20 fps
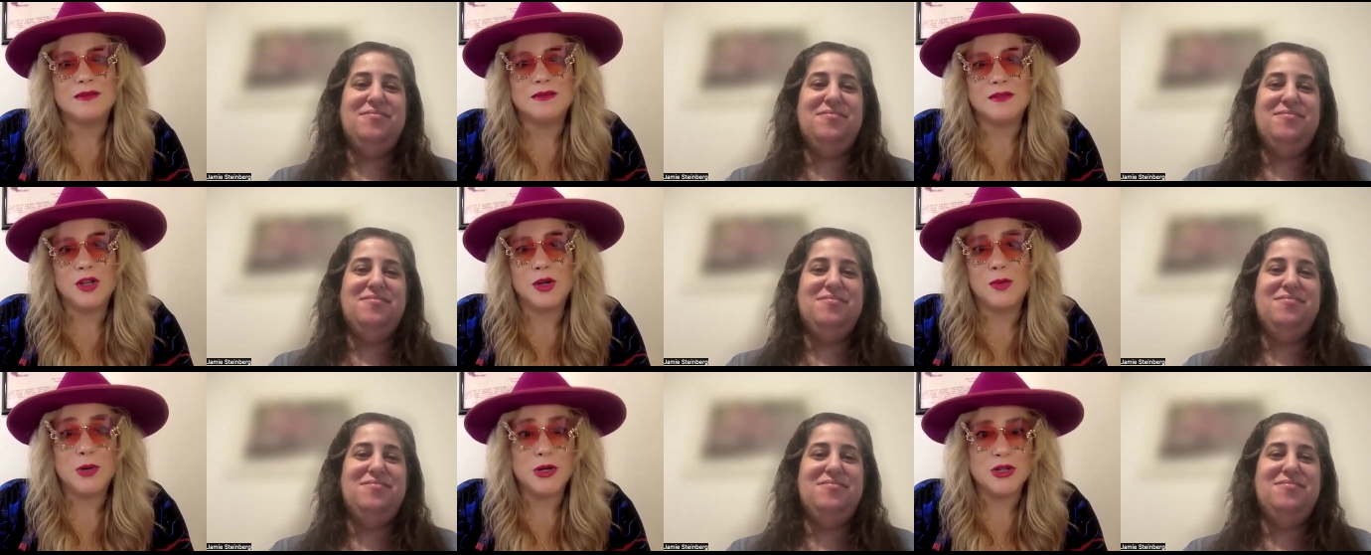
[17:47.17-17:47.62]

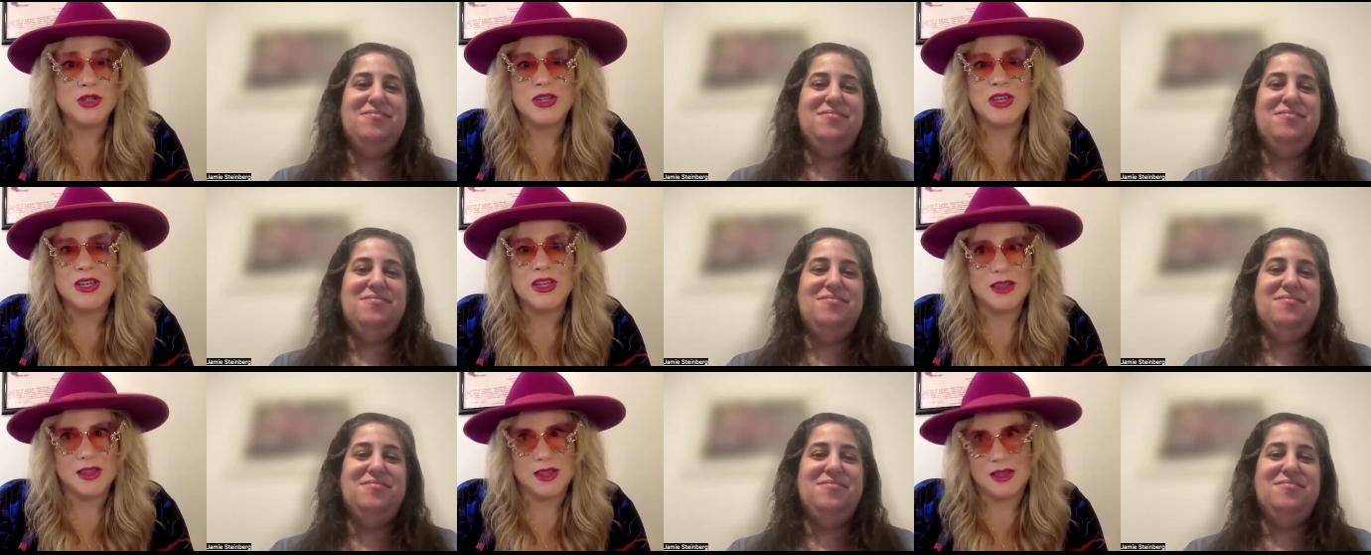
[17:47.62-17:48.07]
Speaker 1: You're
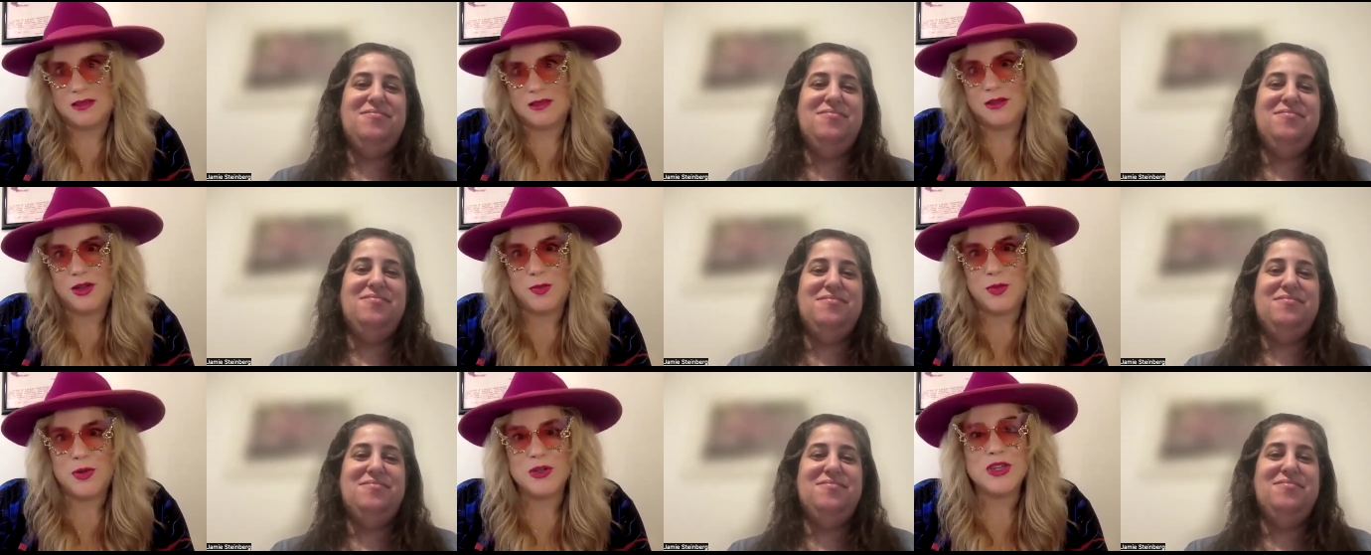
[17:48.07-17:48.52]
pushing,
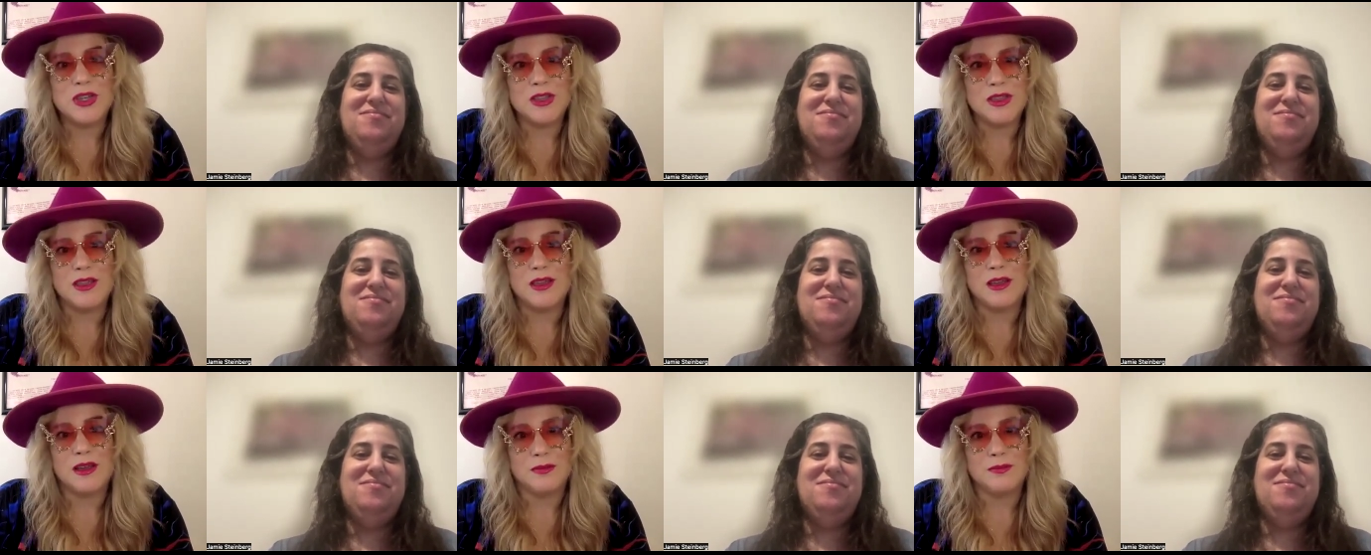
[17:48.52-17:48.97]
you're pushing
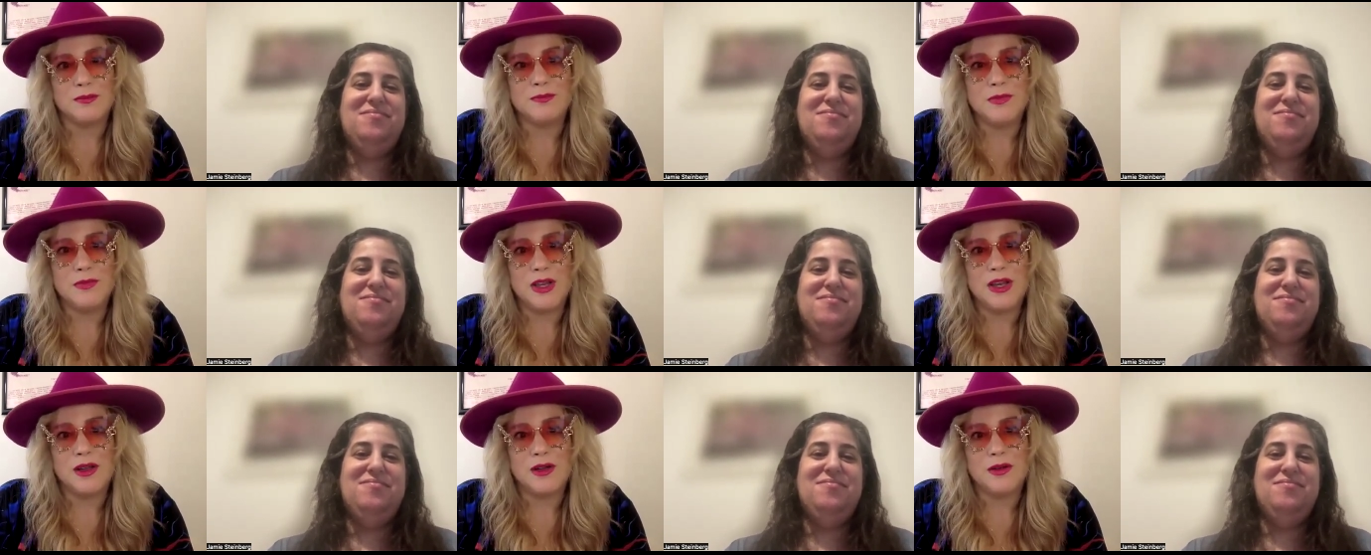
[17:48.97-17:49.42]
the,
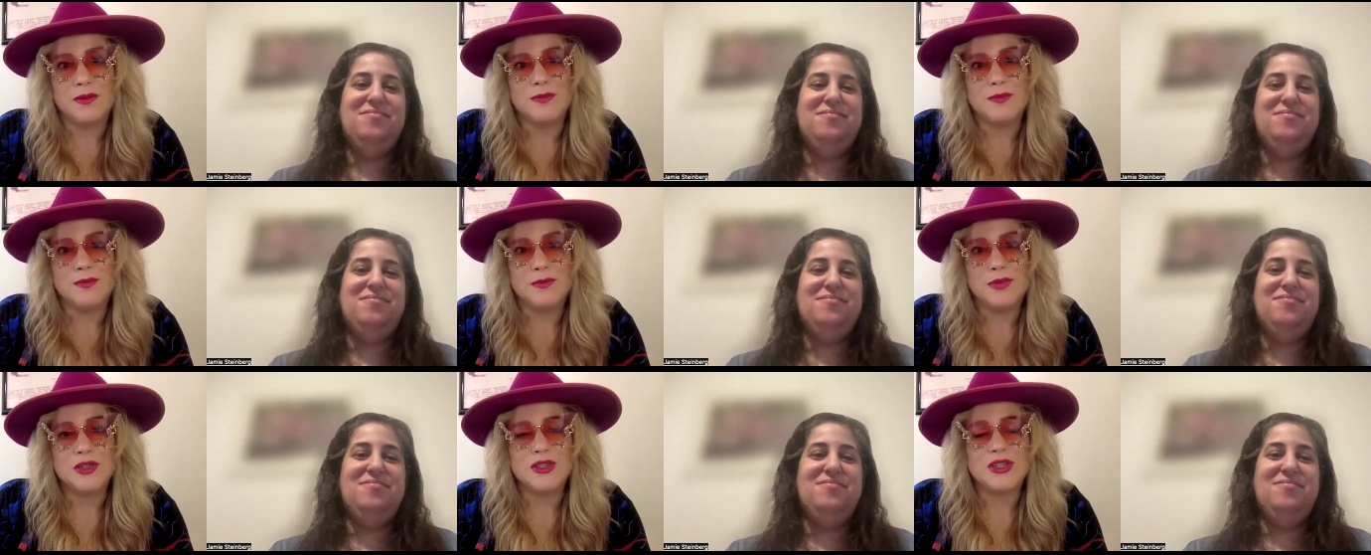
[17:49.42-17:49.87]
you know,
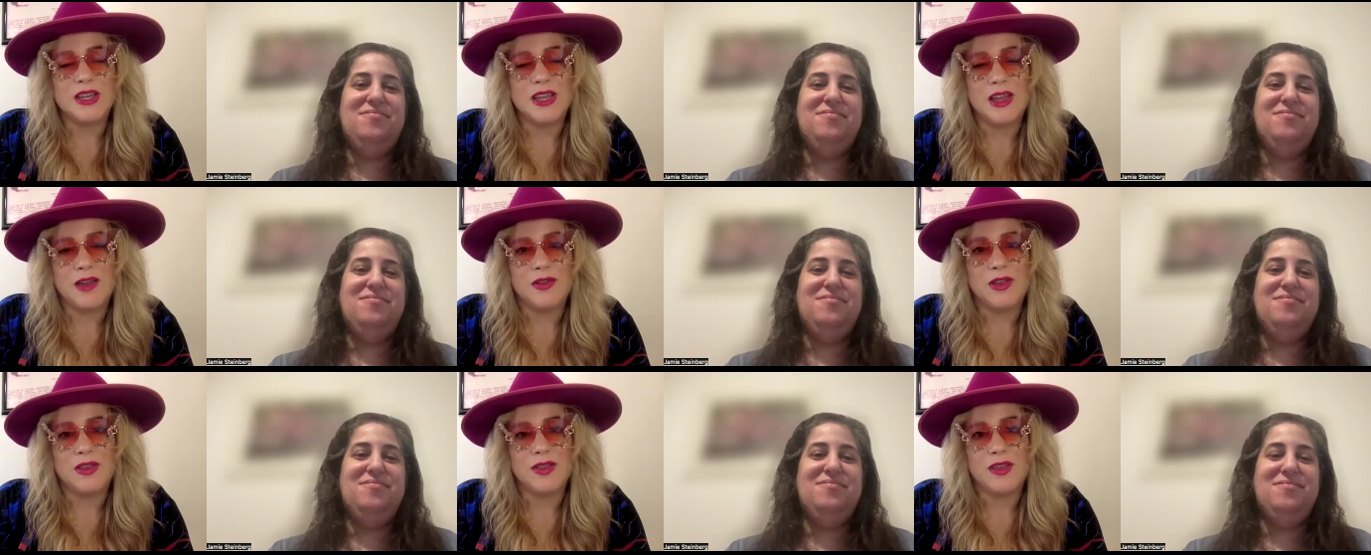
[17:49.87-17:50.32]
pushing
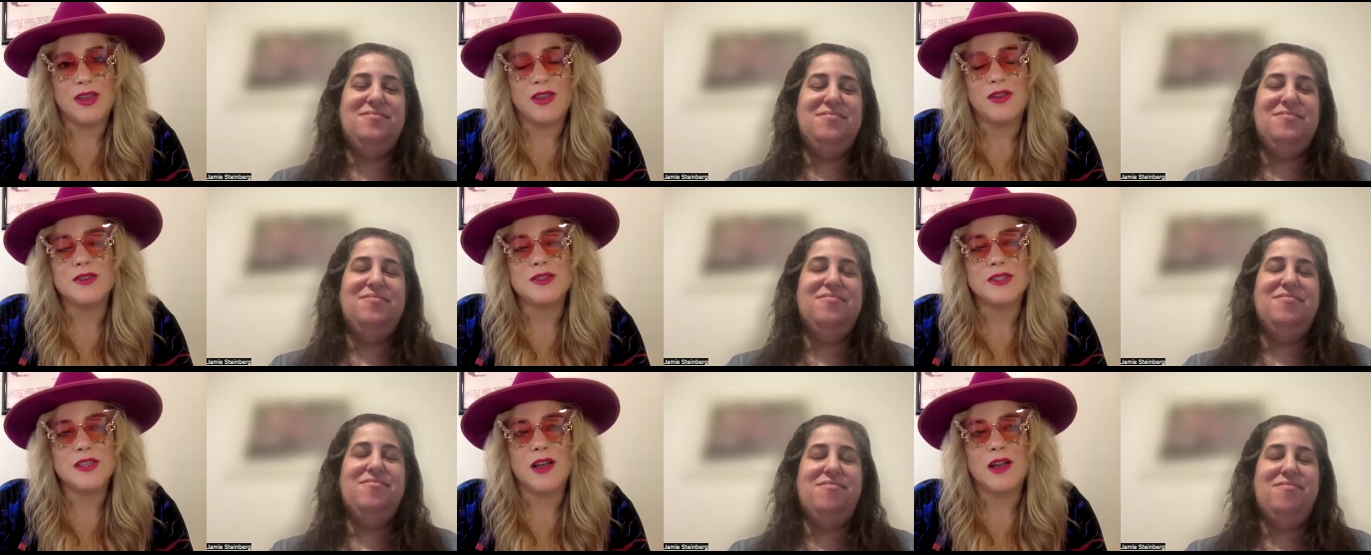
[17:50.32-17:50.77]
everything
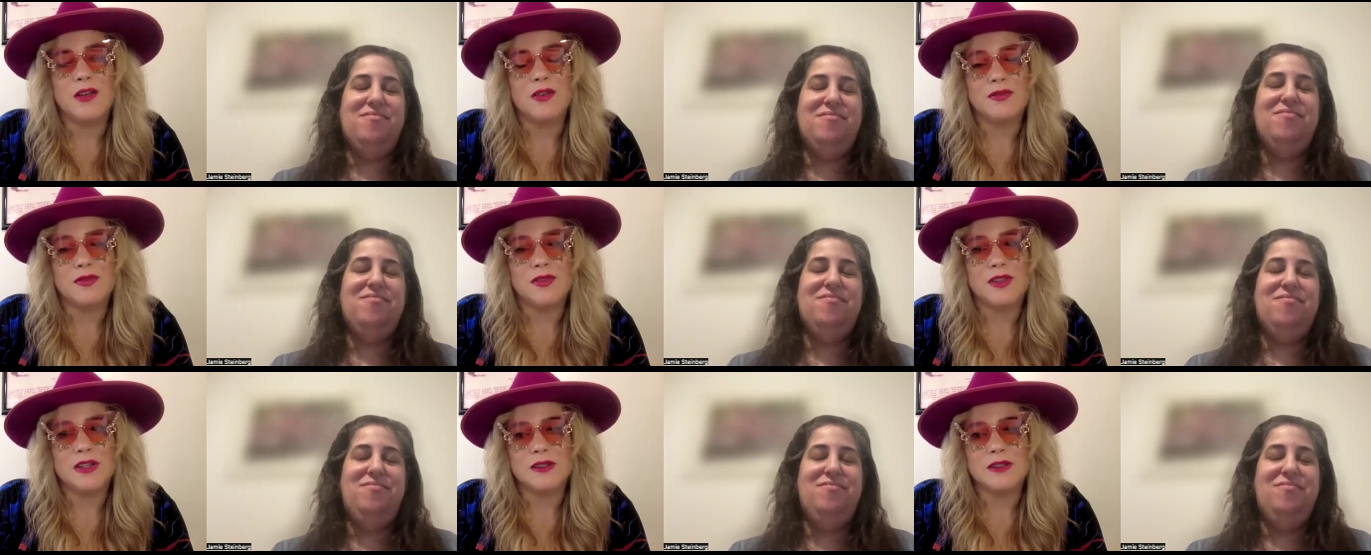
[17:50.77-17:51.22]

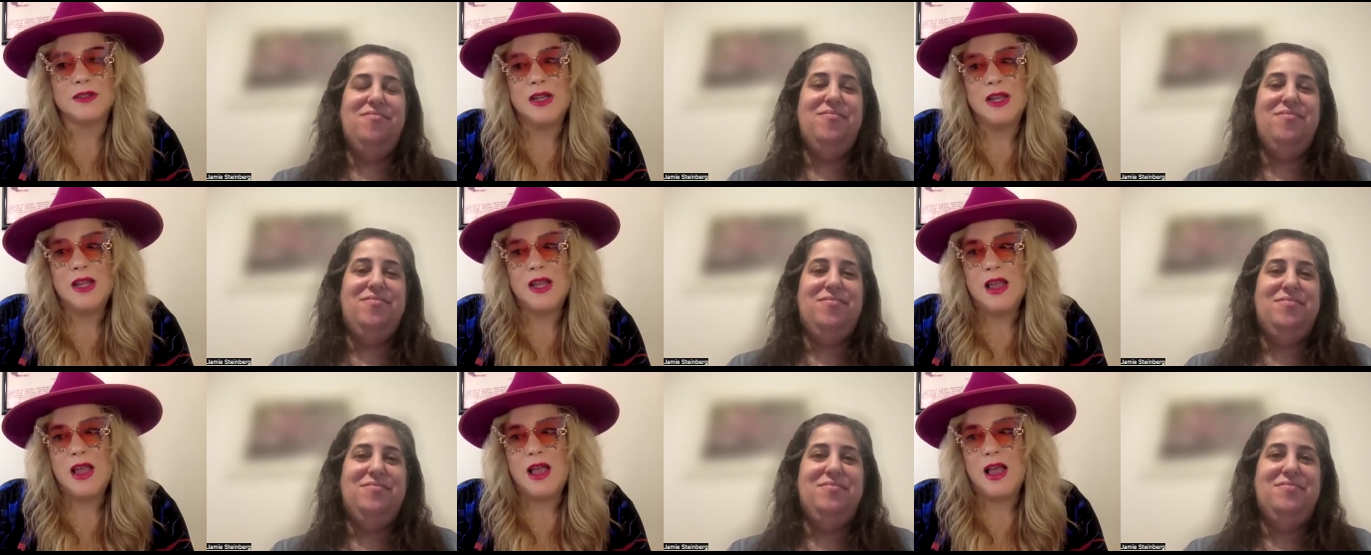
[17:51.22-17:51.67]
yourself and,
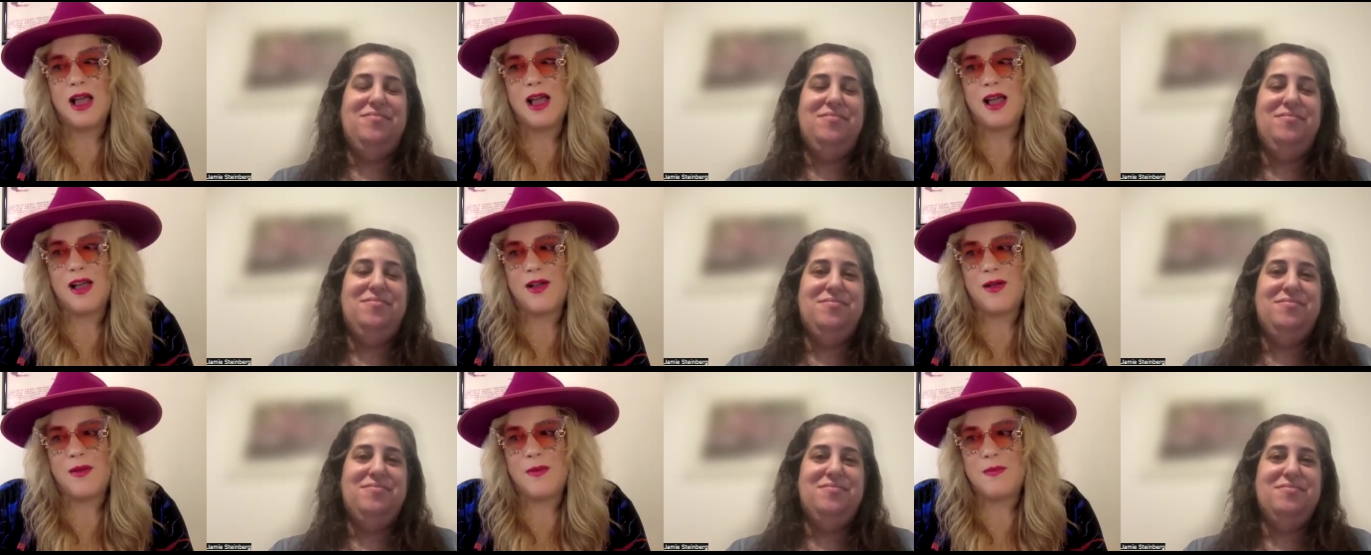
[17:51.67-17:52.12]

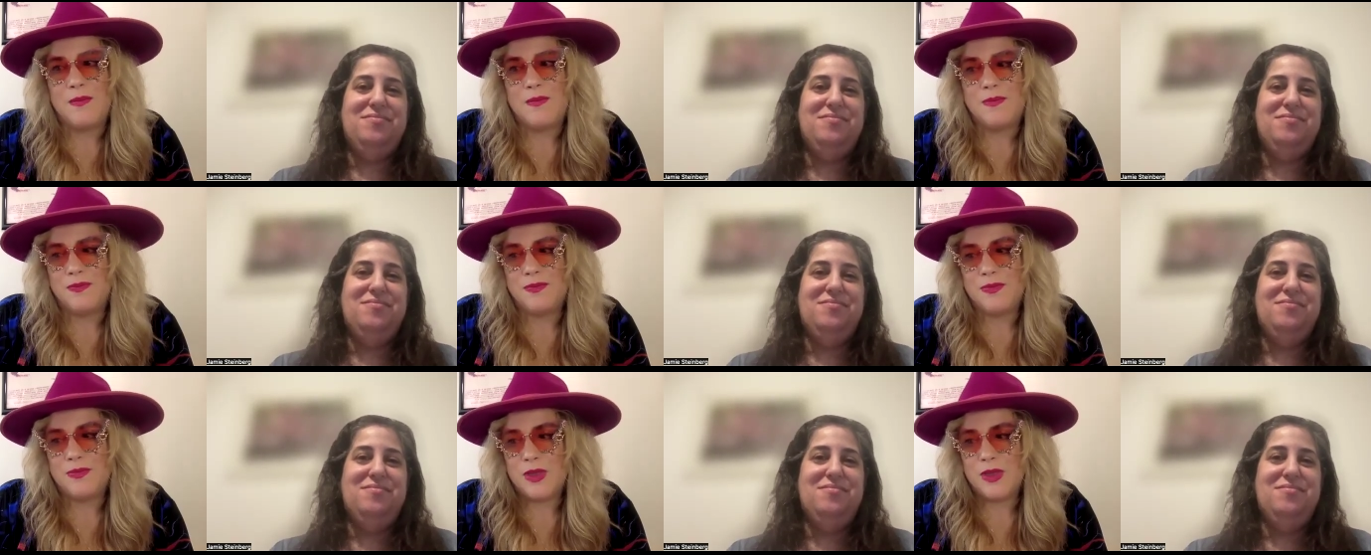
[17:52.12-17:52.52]
um,